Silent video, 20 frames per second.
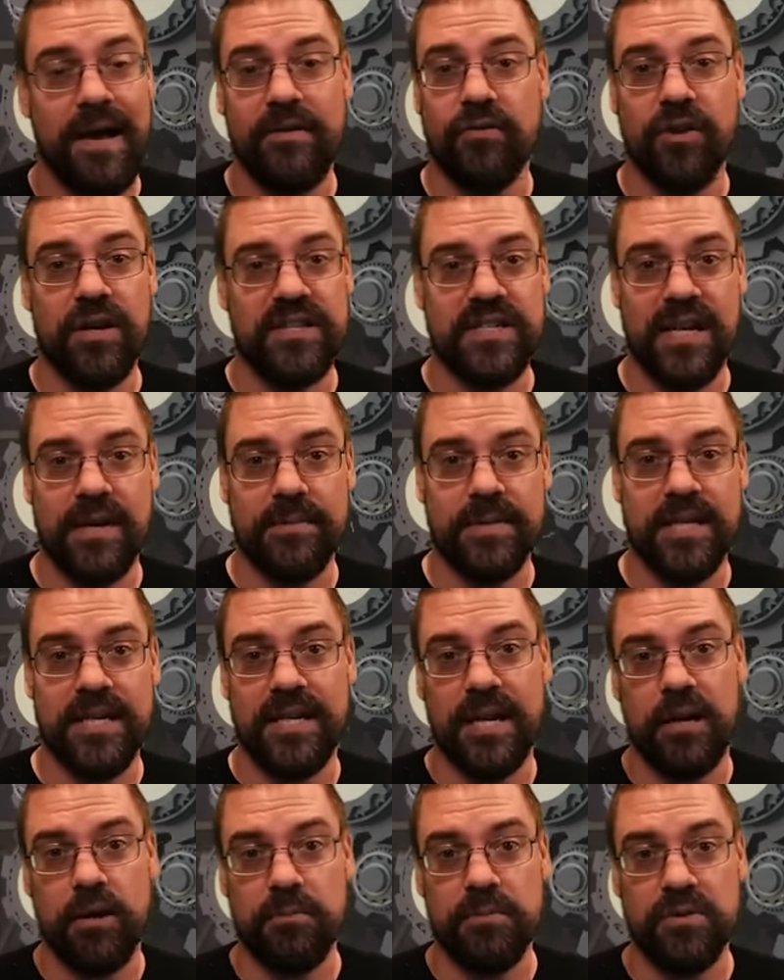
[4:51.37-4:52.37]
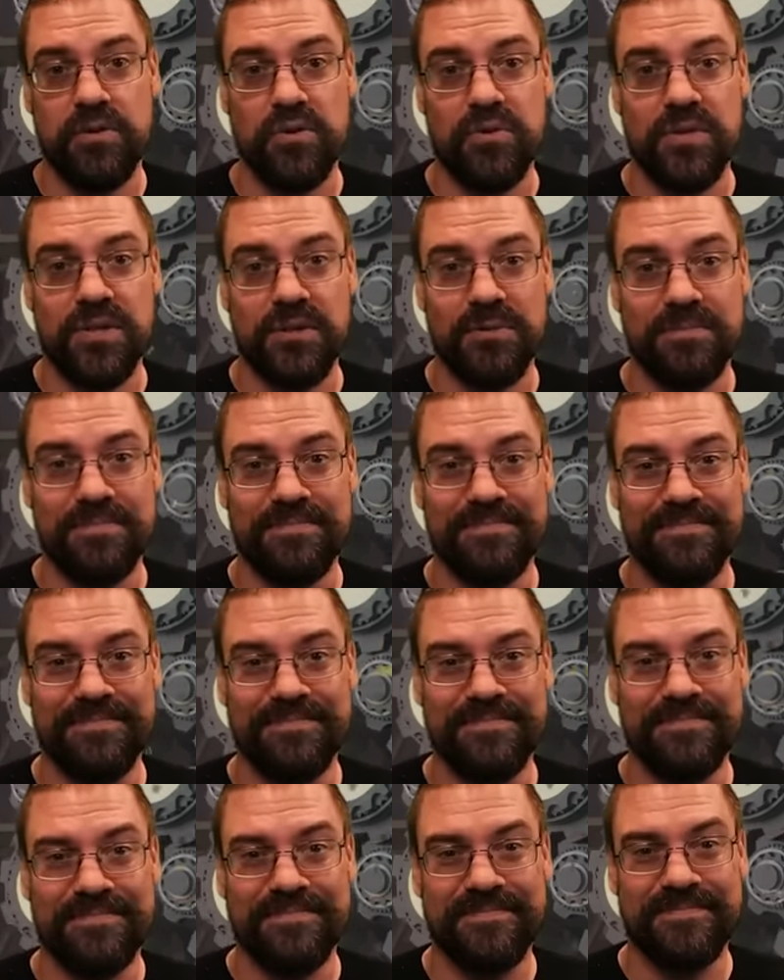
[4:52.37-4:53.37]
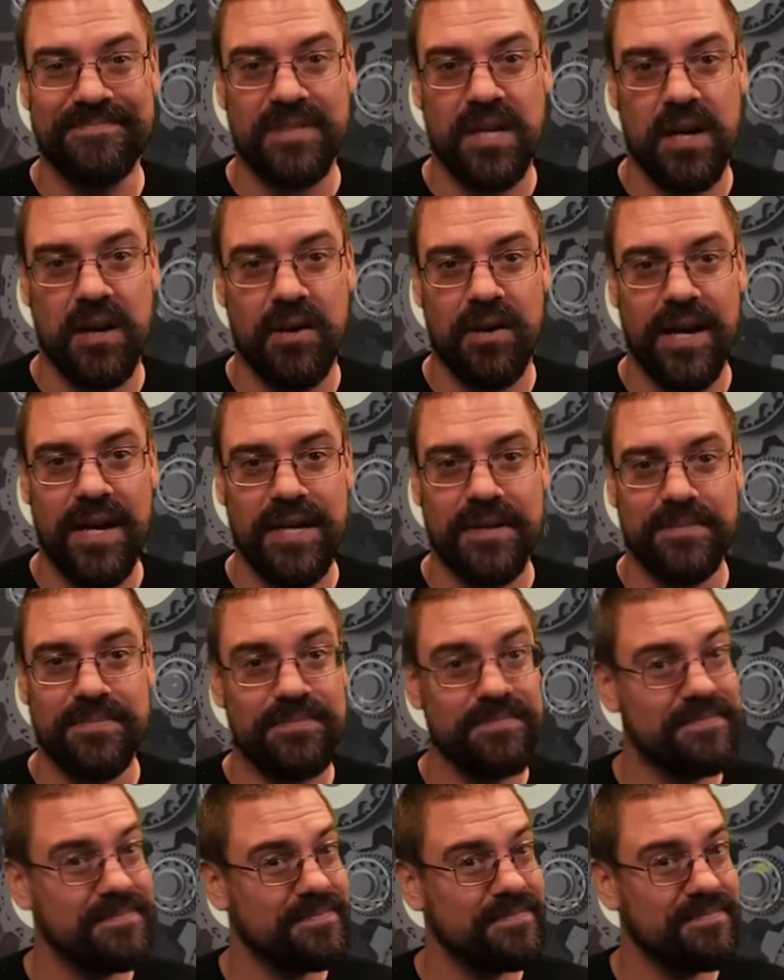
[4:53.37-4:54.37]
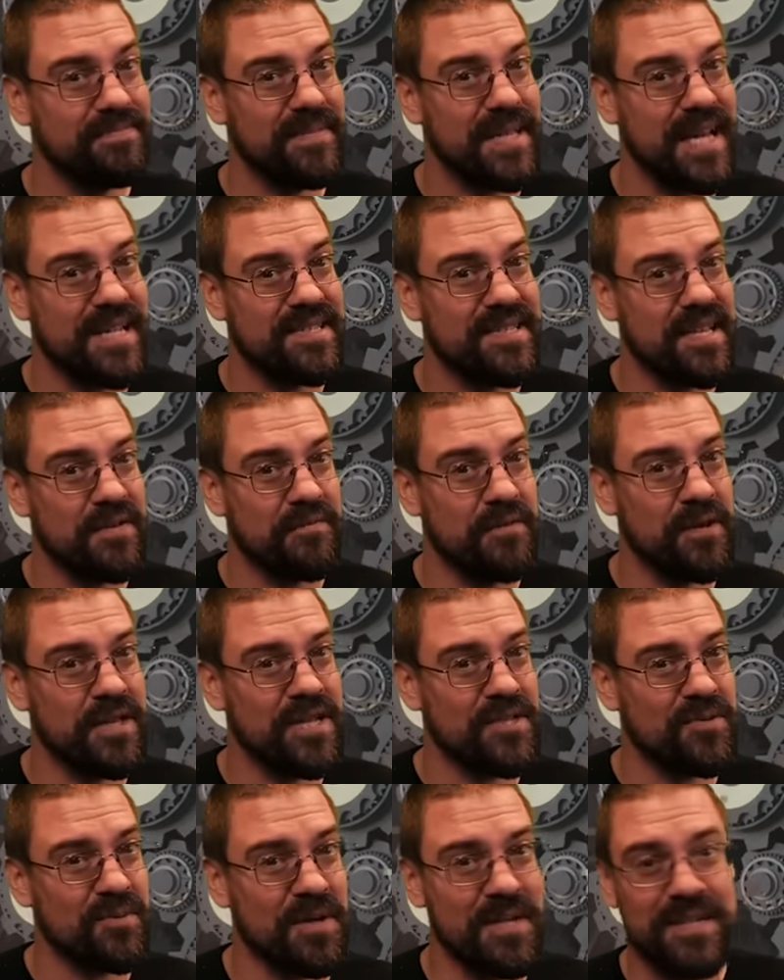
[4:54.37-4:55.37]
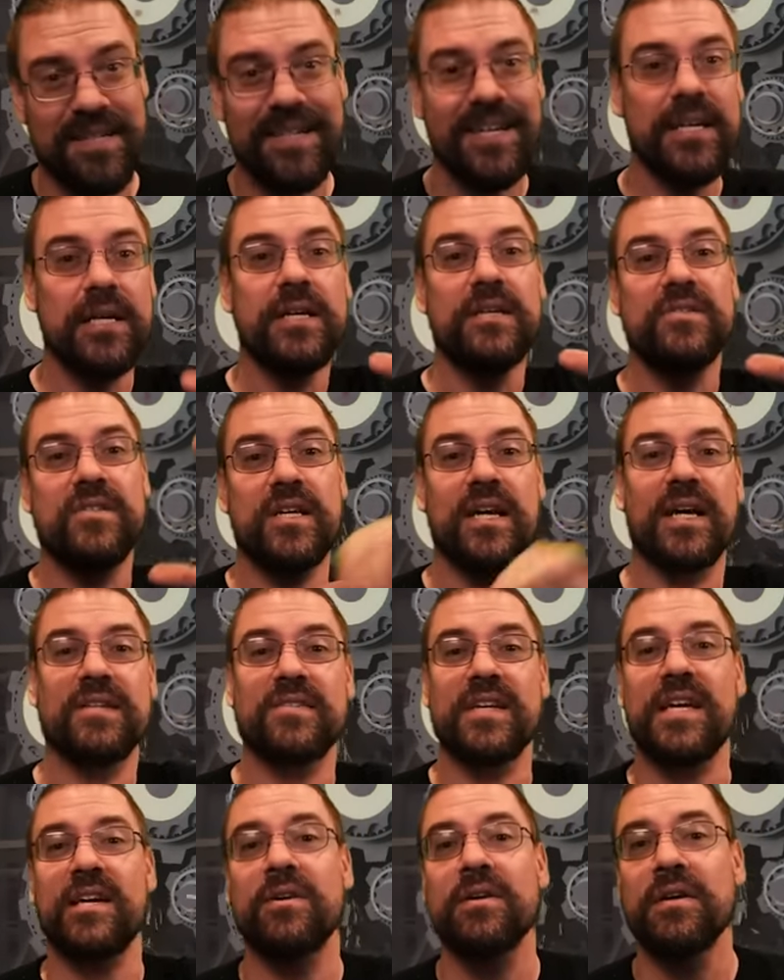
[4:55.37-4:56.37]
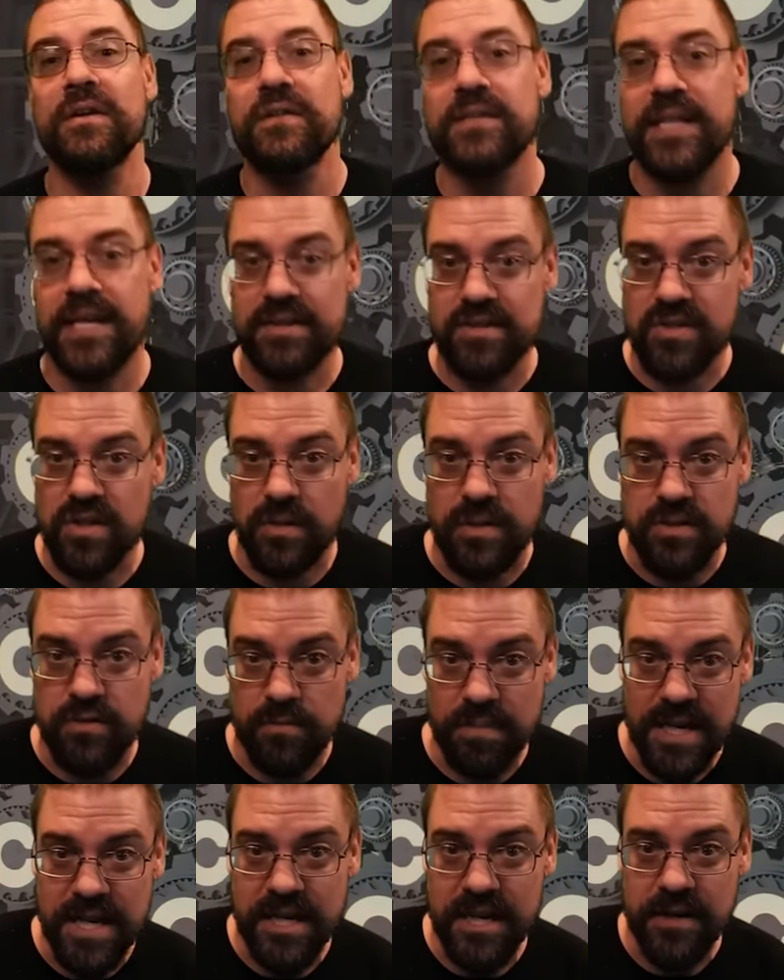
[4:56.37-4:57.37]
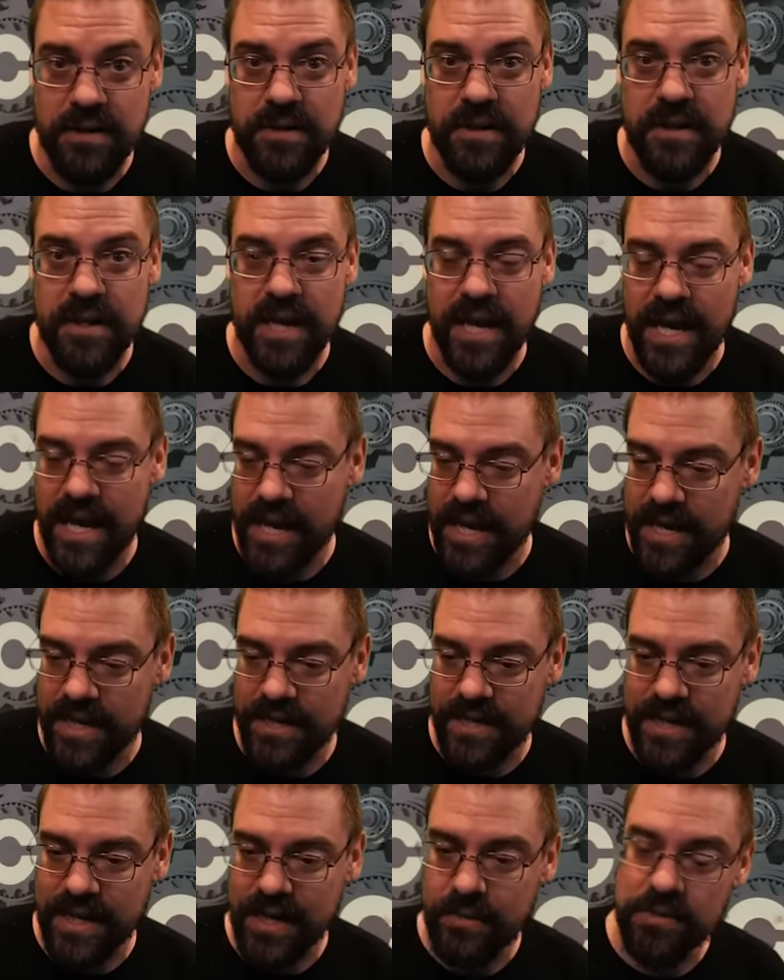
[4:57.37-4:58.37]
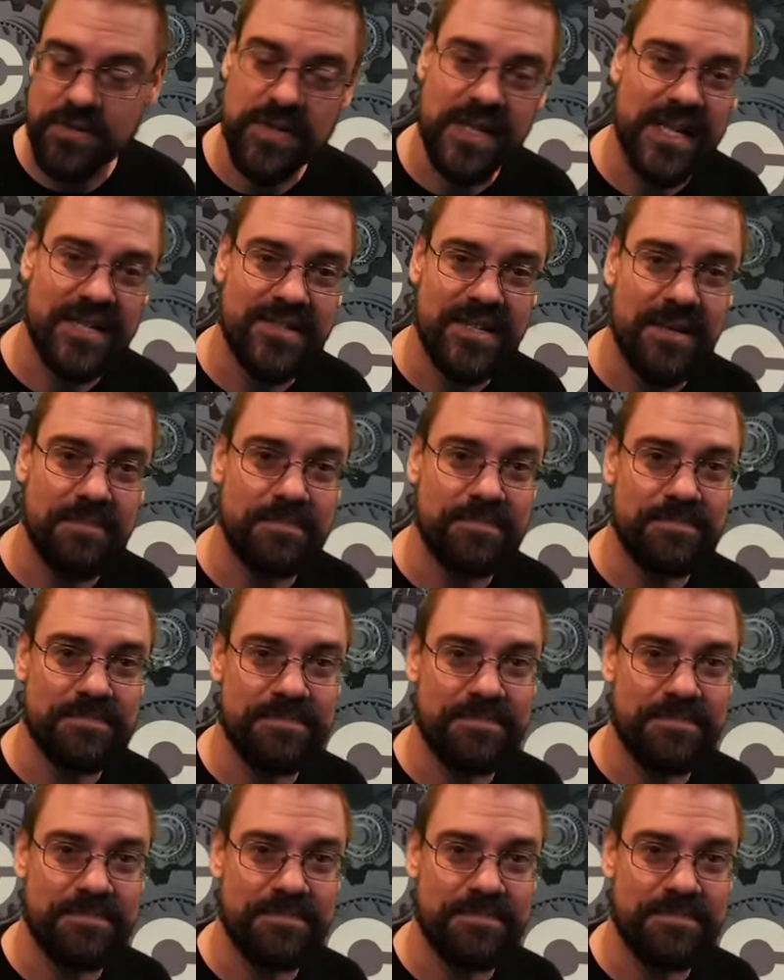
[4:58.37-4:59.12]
I had a great time with it, and I hope you do too. All right, that's it for this one. See you guys later. Thanks as always for being here, and we'll see you next time.